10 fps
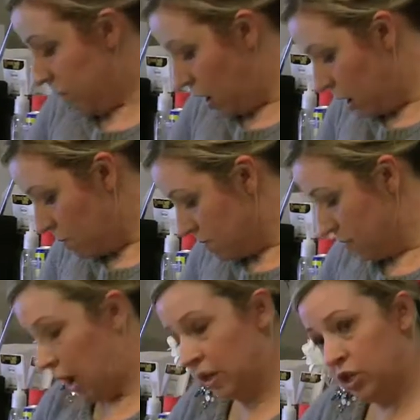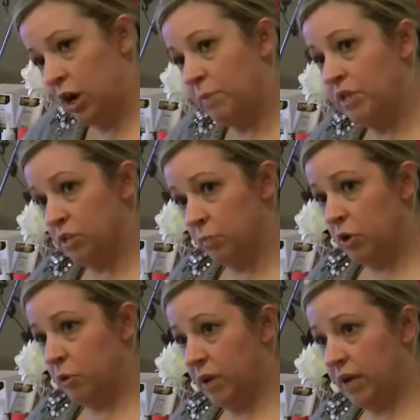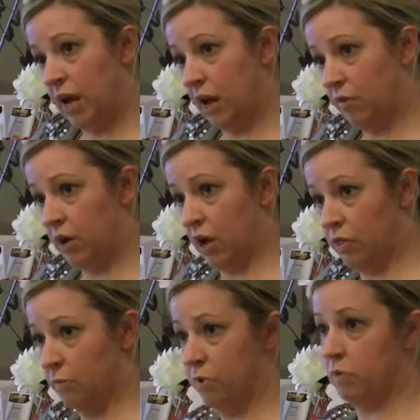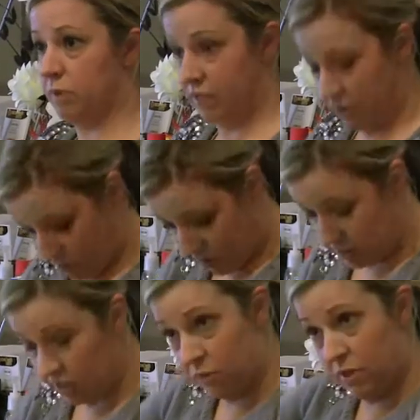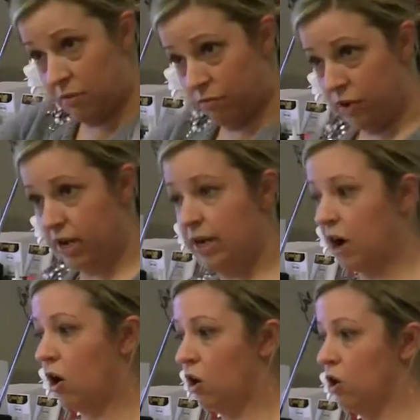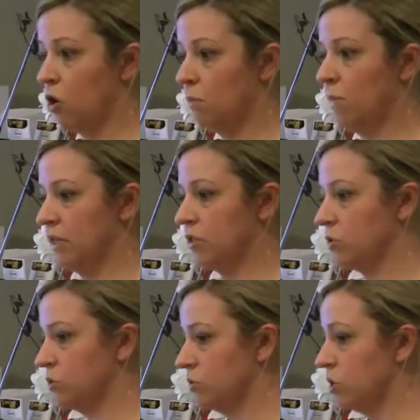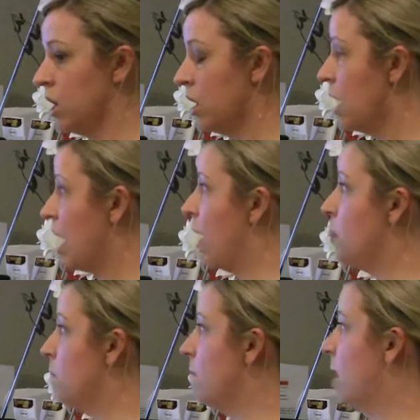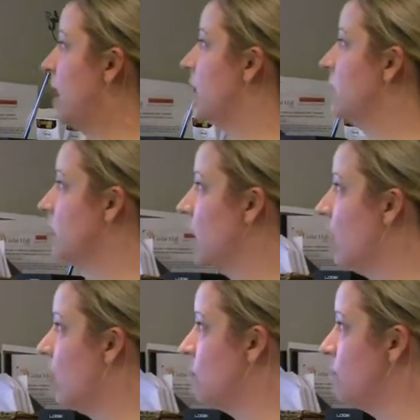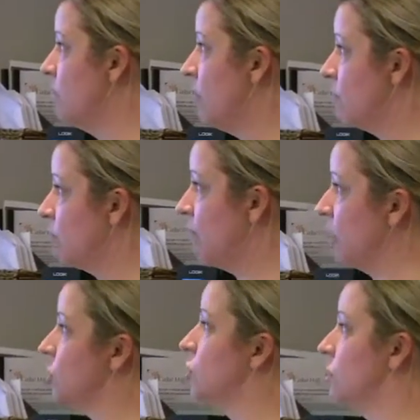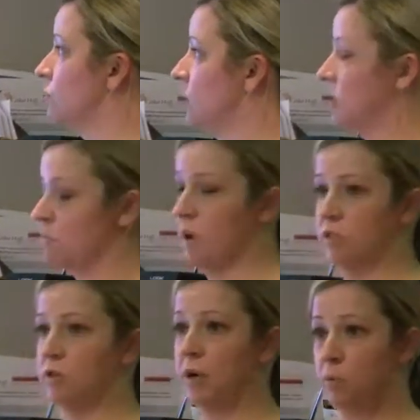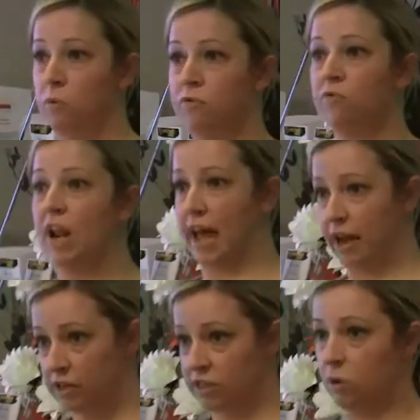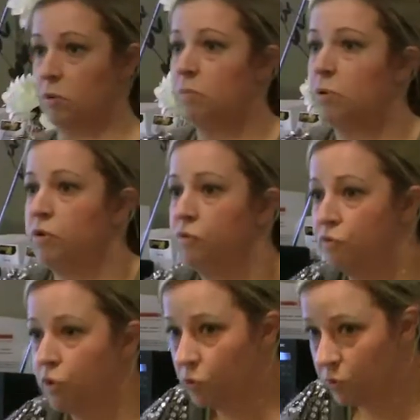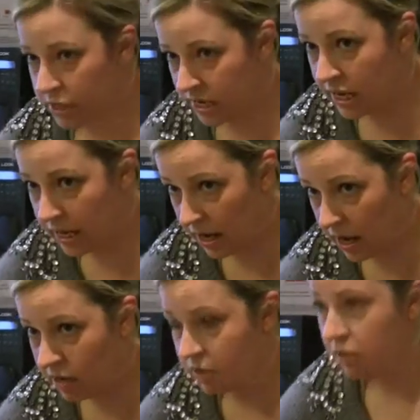um, as you come into the pubic area and the pubic symphysis. So they really are long muscles. And the main um, function of this muscle, it will flex, so it will pull you forward here